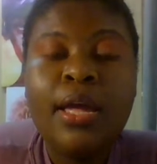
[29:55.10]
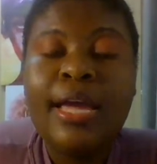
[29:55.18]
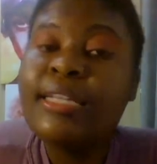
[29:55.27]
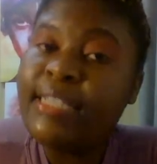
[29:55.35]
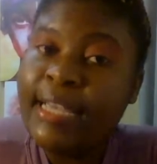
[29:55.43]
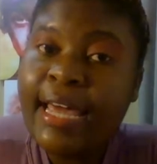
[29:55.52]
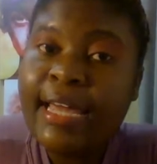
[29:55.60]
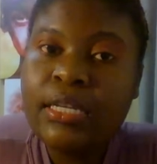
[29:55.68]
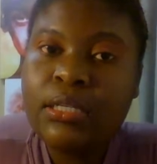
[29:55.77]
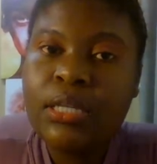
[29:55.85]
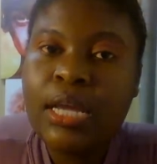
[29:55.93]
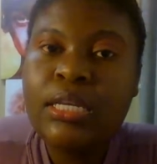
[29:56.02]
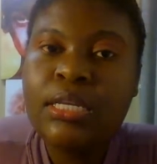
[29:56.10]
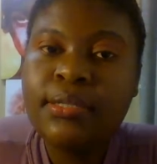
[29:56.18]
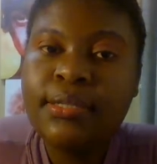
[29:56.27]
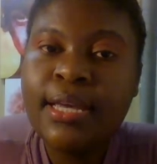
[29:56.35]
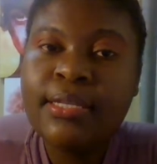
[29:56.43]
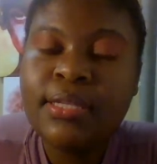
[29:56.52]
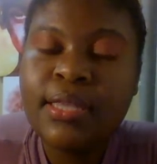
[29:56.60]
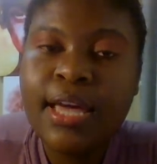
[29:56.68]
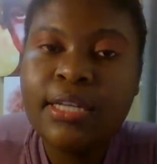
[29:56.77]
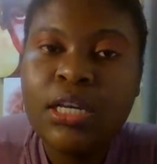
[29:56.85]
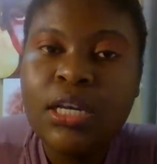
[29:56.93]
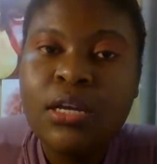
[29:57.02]
a journalist, and he says
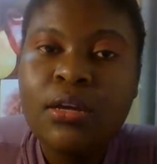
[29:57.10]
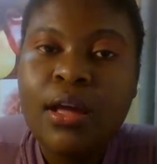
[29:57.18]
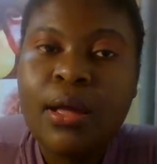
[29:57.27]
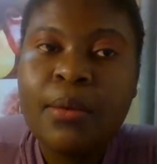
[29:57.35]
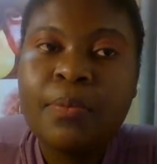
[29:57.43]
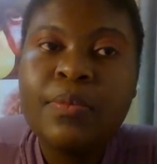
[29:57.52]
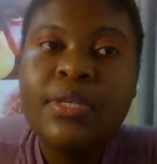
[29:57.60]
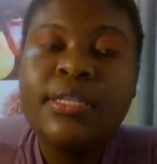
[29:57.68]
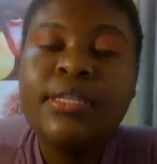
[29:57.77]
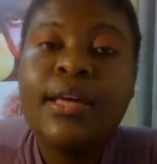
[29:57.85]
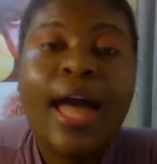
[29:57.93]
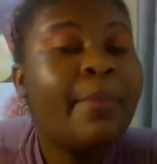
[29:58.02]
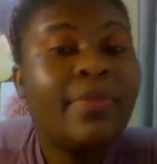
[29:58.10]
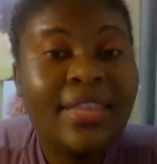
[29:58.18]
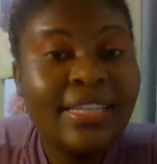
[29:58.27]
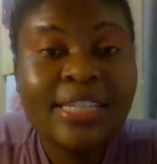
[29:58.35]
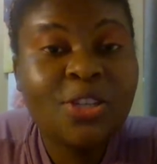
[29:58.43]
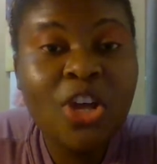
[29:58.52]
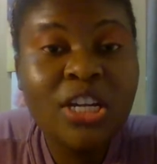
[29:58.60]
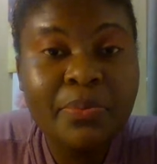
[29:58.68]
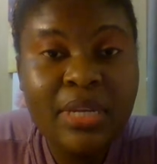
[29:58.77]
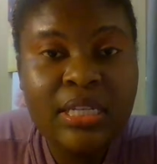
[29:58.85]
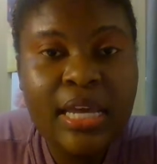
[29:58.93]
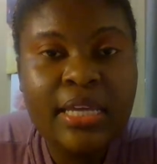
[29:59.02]
that um, uh, this is not
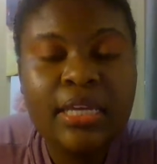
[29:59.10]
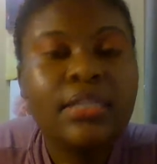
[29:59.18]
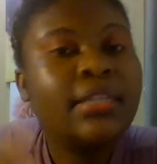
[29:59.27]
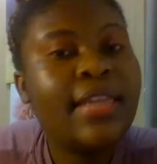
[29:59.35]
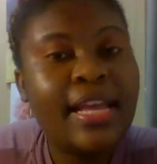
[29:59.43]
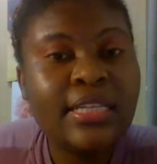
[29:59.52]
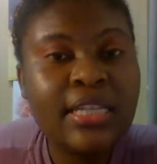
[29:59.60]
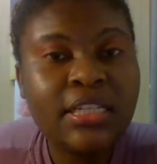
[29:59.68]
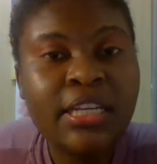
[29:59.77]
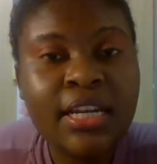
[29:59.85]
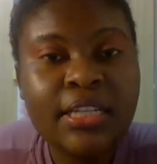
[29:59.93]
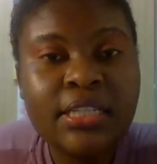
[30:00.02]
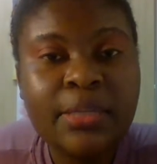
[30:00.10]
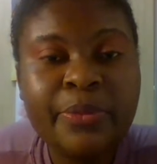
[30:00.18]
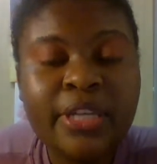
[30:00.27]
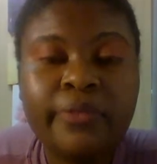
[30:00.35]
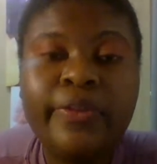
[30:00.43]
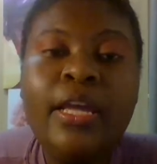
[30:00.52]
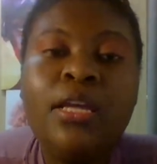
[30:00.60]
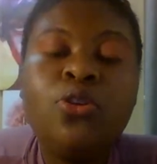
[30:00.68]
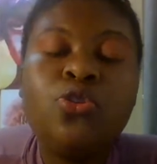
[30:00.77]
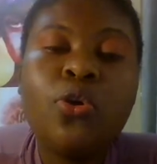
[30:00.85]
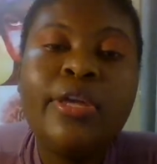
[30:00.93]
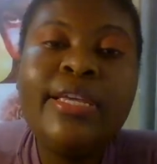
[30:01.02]
me saying it, that's the journalist himself.
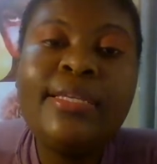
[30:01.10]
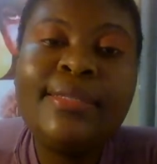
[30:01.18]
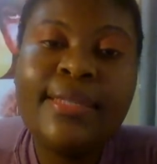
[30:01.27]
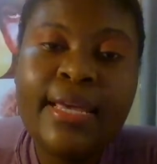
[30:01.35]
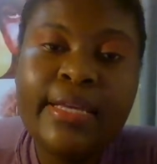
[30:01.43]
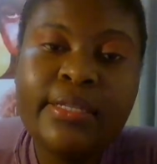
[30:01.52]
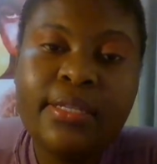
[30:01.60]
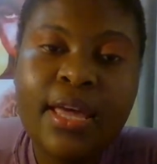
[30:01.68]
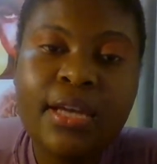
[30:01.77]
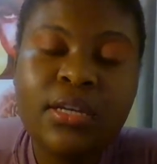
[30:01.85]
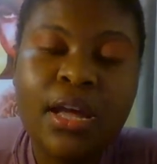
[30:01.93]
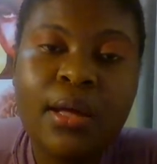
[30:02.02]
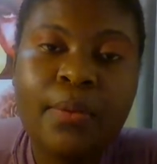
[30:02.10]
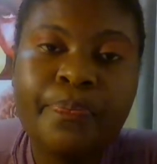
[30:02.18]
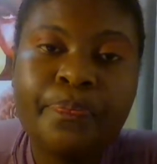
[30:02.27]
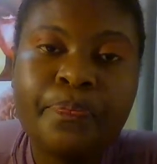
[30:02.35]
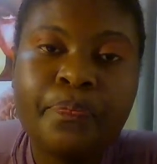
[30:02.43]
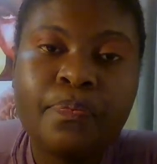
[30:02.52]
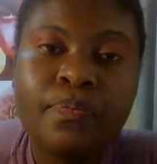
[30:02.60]
So he says that um,